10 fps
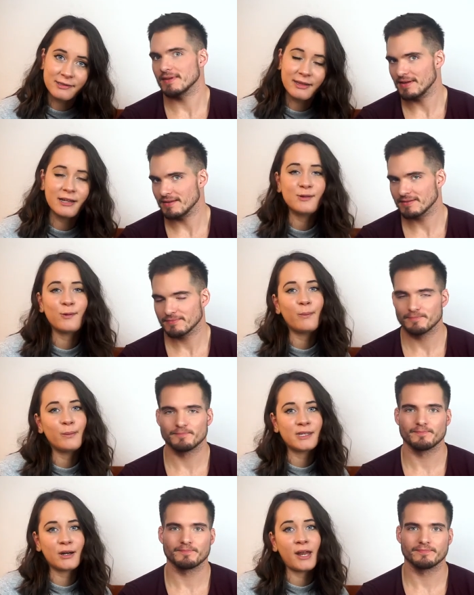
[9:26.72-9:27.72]
Speaker 1: so that you won't miss
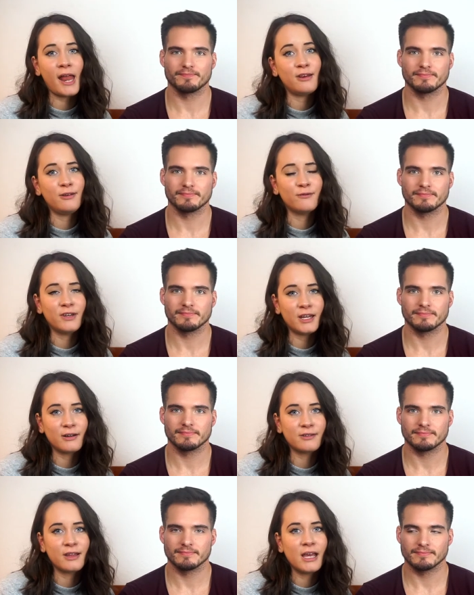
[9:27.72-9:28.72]
out on any new videos.
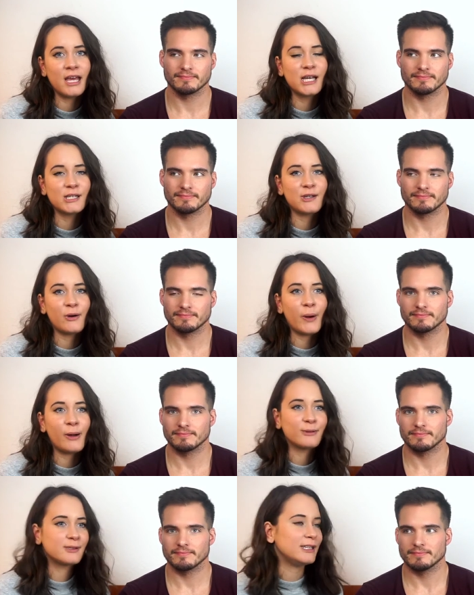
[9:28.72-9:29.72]
So I will
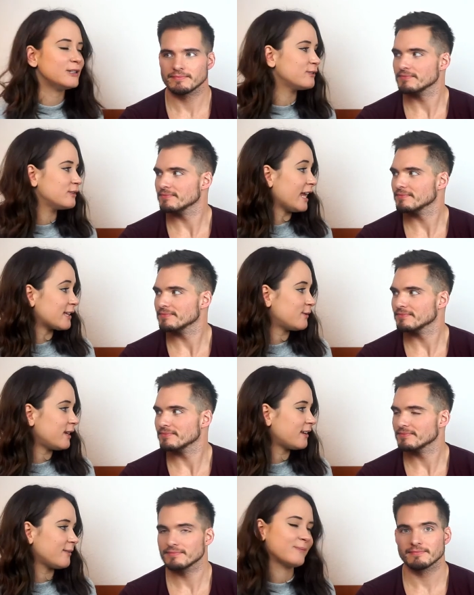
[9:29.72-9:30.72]
see you next week.
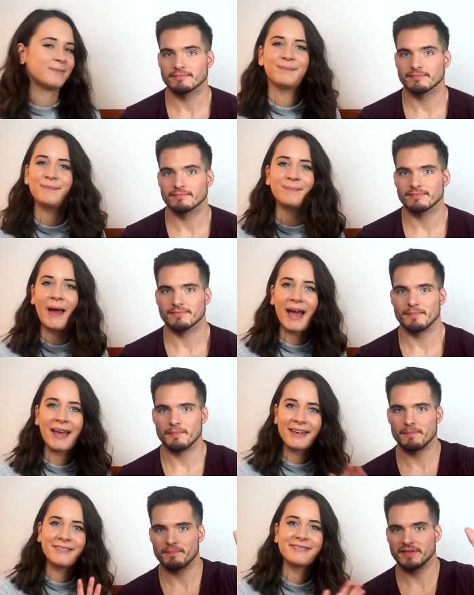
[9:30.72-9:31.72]
Bye!
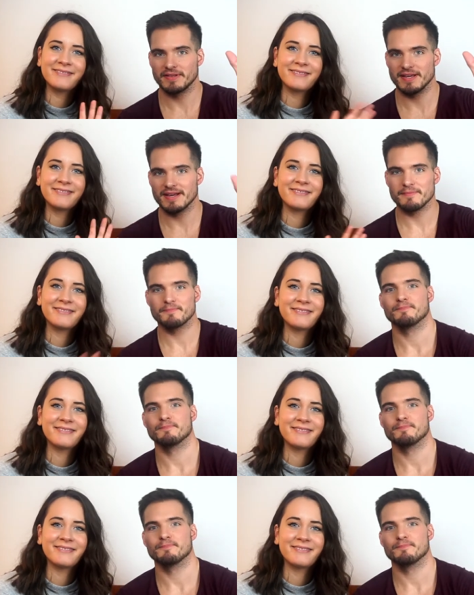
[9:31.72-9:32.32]
See ya!